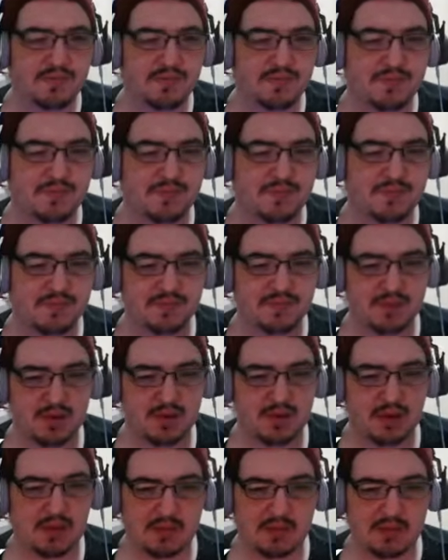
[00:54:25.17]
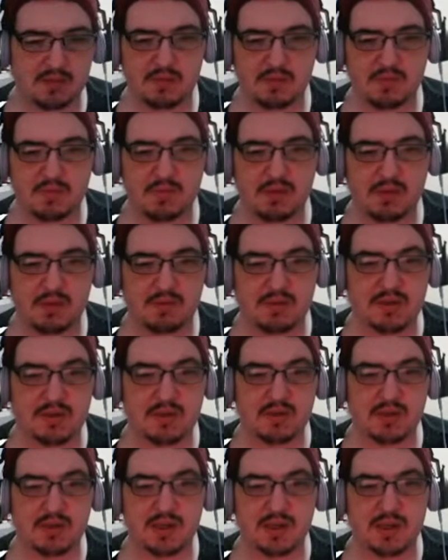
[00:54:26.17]
I mean, if
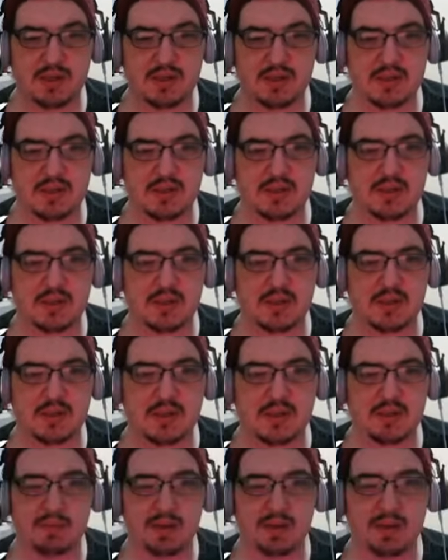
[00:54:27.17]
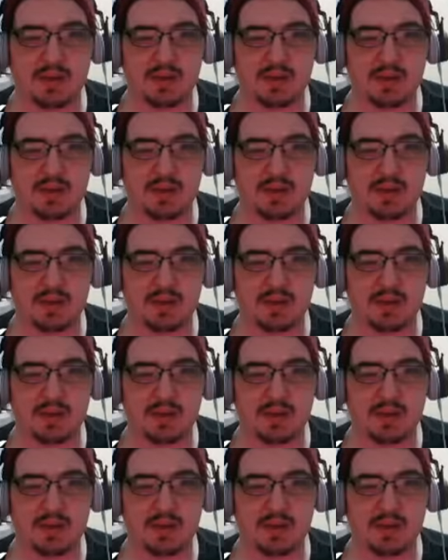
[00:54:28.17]
history has anything to say about it.